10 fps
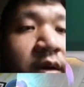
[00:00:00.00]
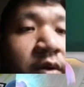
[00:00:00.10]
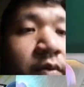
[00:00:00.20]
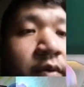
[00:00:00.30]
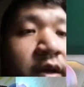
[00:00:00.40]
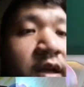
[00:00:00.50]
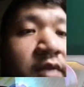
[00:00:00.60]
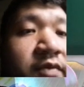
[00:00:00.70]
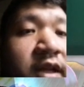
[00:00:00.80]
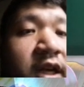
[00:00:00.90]
Wedding
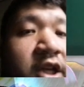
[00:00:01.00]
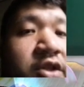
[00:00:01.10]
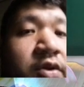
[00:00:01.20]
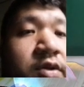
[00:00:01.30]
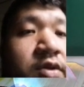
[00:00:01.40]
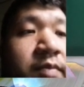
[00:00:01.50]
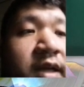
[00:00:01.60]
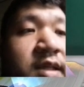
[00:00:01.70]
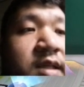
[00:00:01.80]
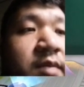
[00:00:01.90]
Invitation also
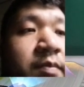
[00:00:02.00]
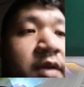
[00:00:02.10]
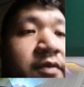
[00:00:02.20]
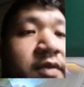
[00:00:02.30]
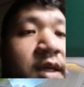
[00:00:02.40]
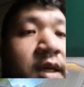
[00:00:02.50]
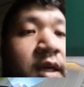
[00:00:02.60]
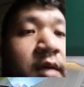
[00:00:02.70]
buys us a bit of time.